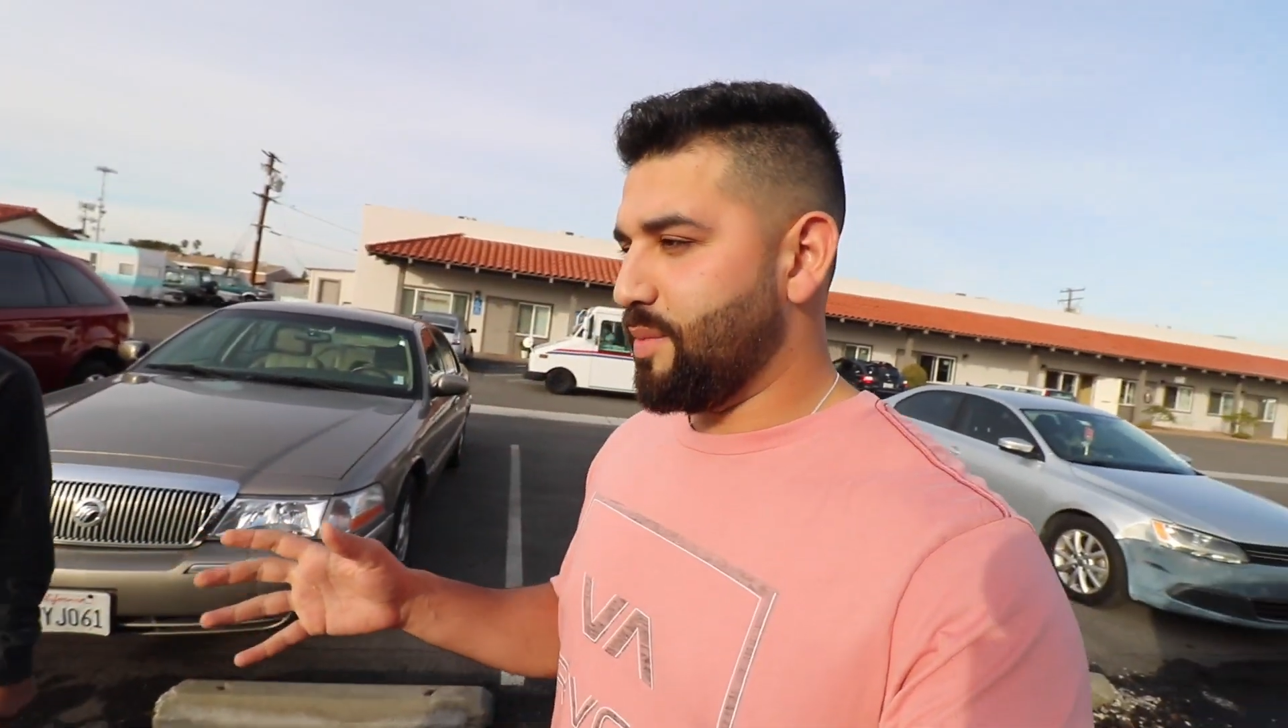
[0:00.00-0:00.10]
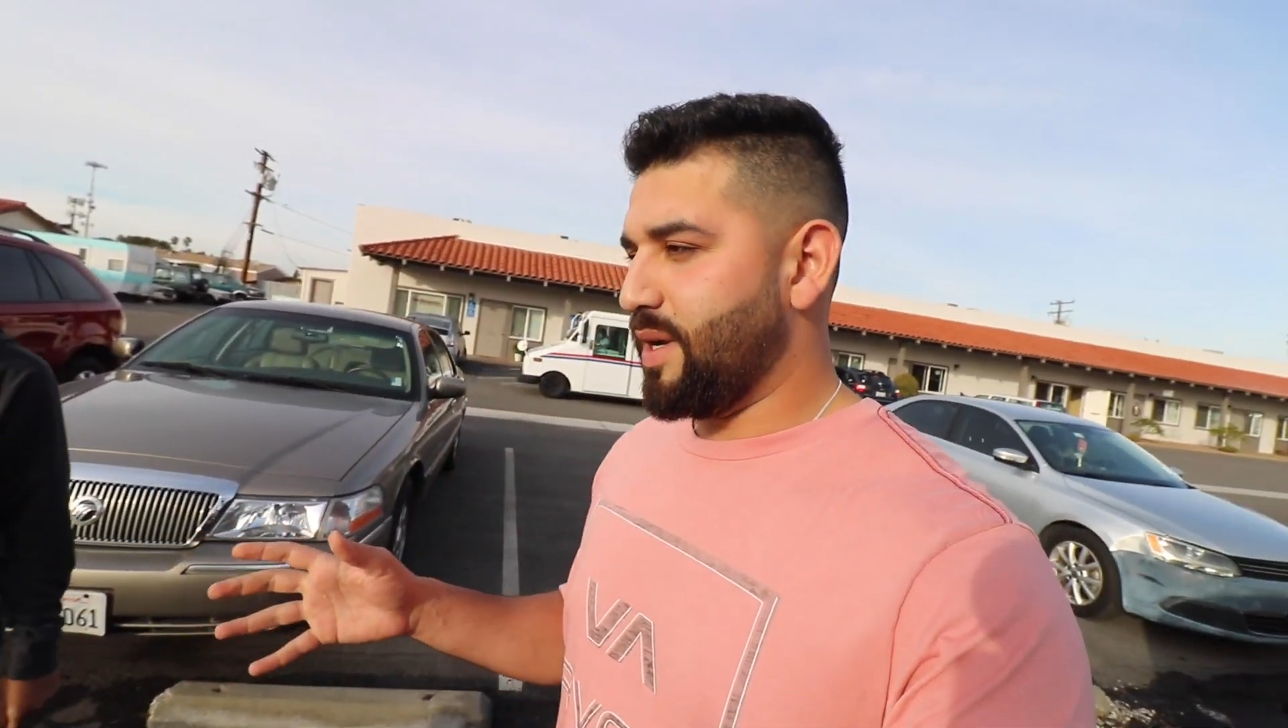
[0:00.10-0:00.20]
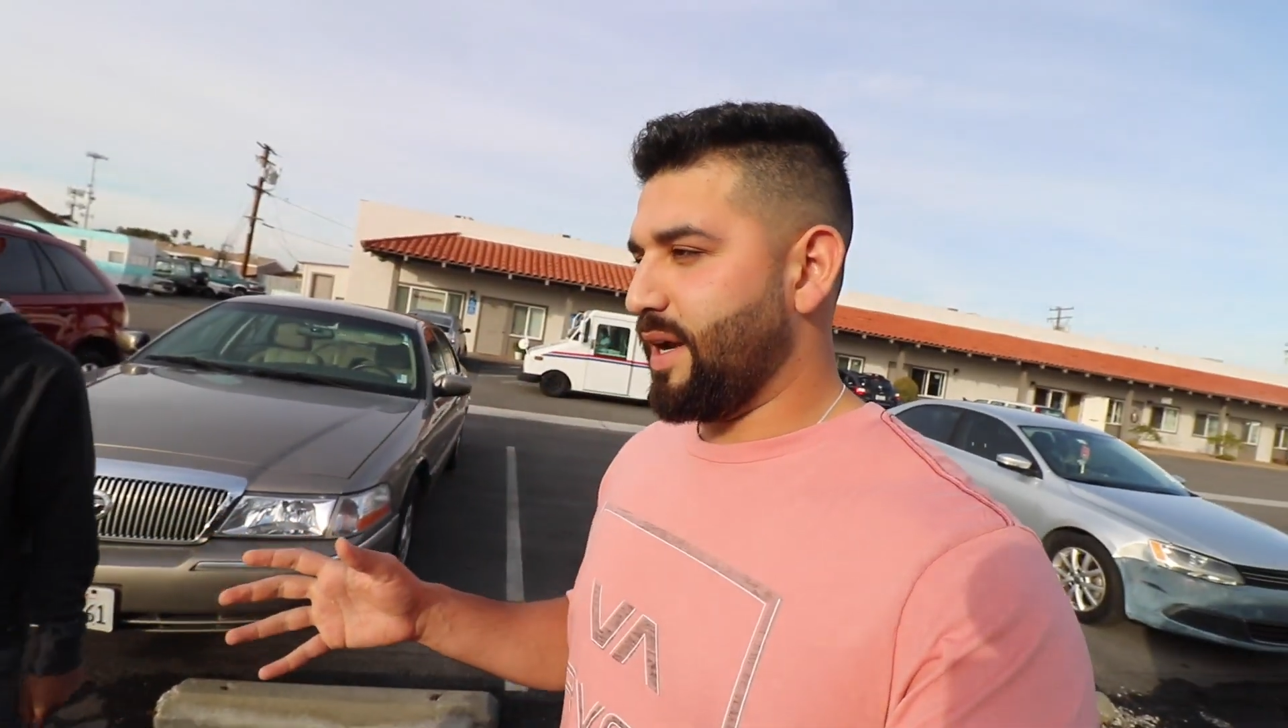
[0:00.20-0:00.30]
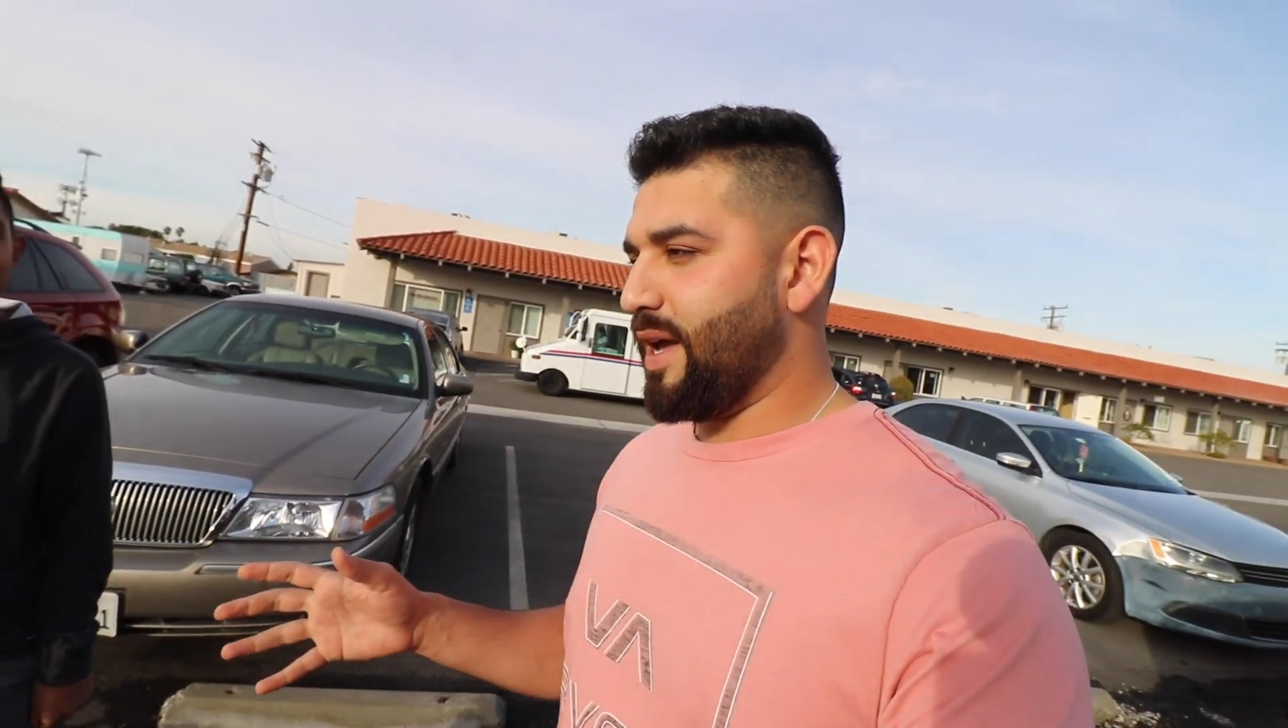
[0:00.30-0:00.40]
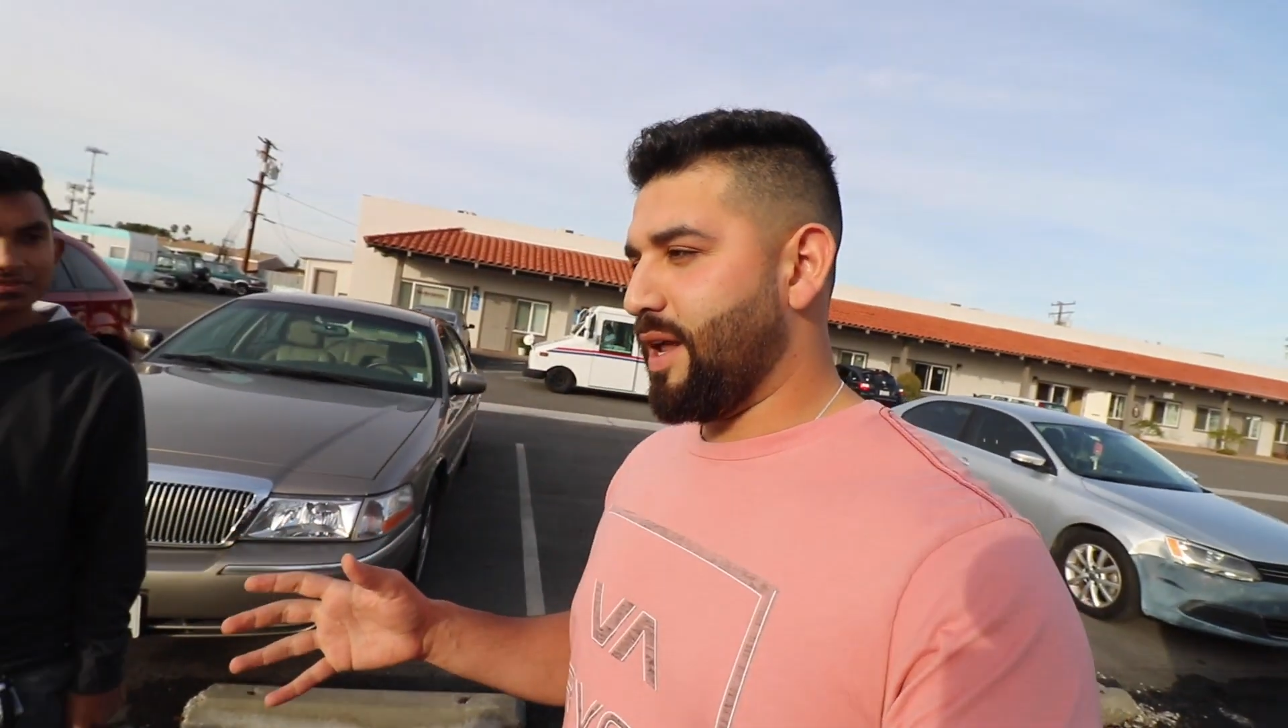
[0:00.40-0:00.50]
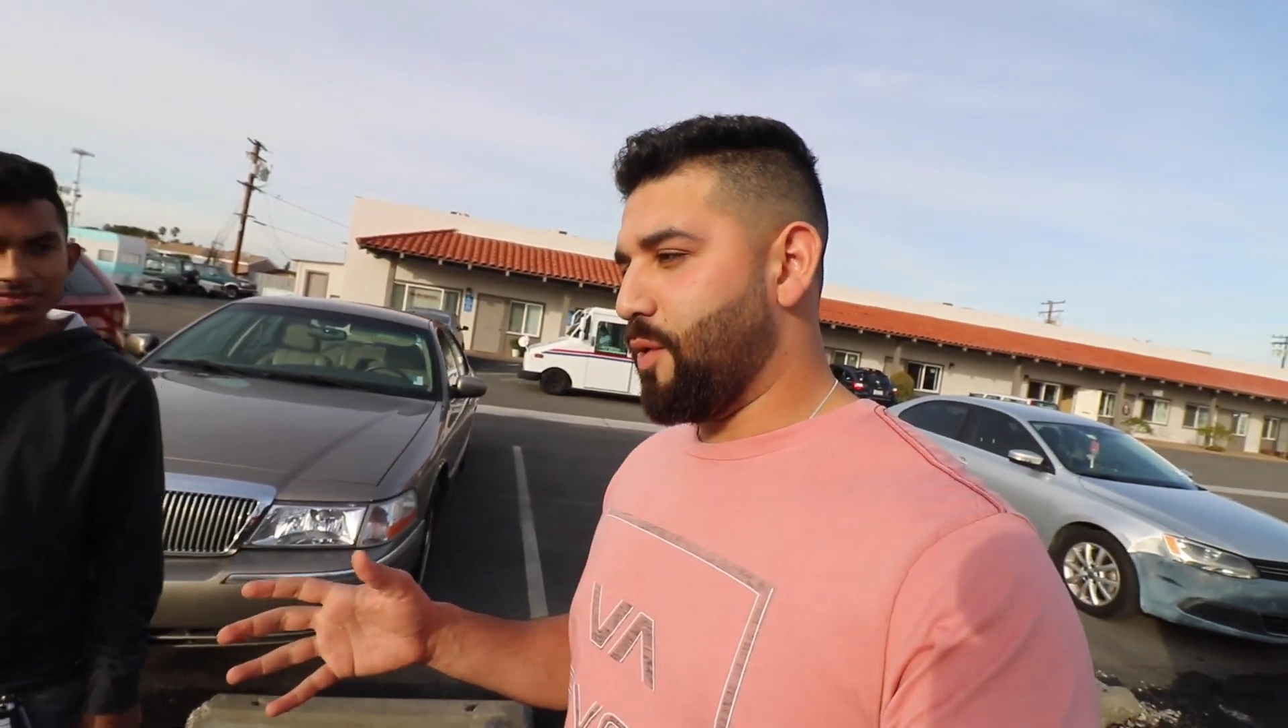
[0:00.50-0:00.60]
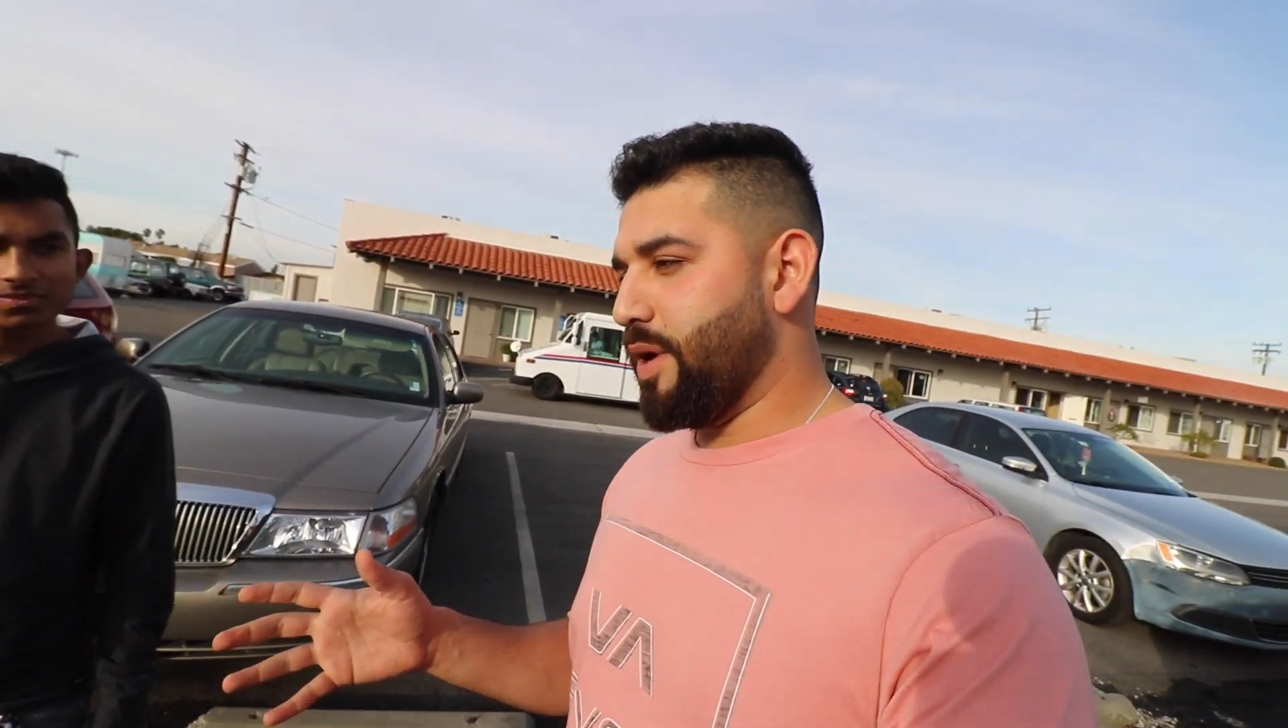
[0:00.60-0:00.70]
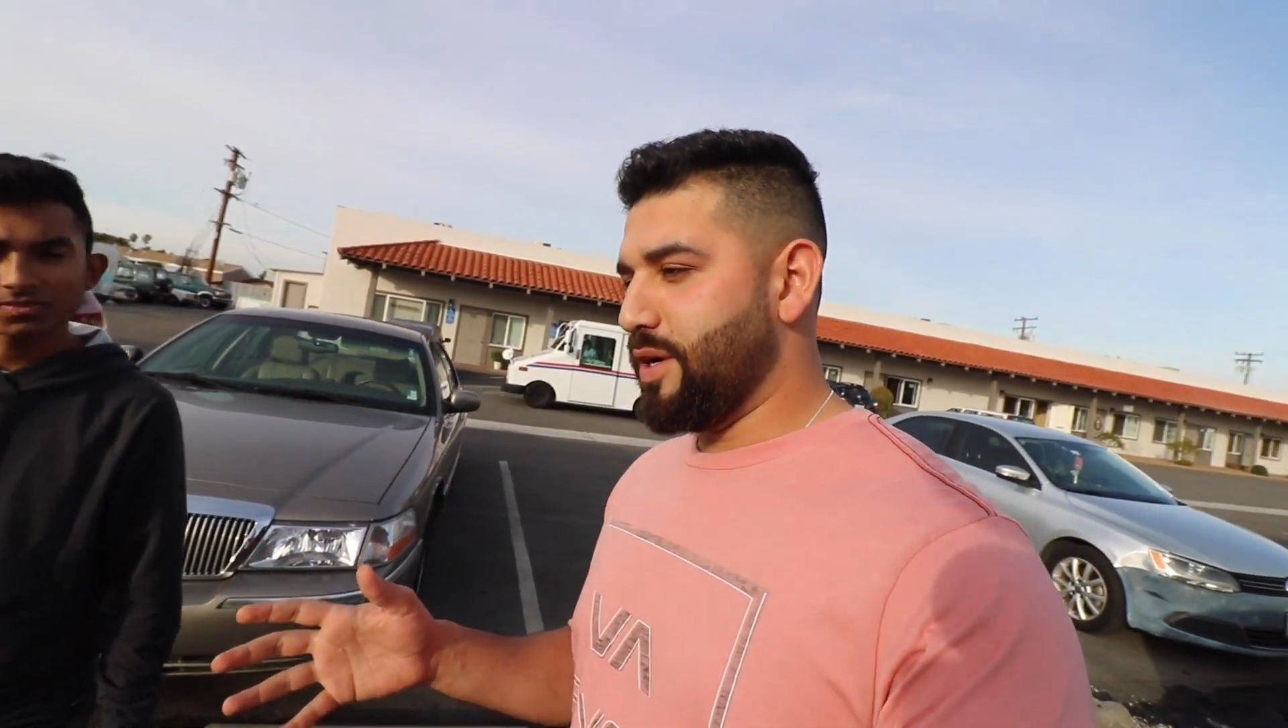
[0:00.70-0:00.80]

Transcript: but I kind of want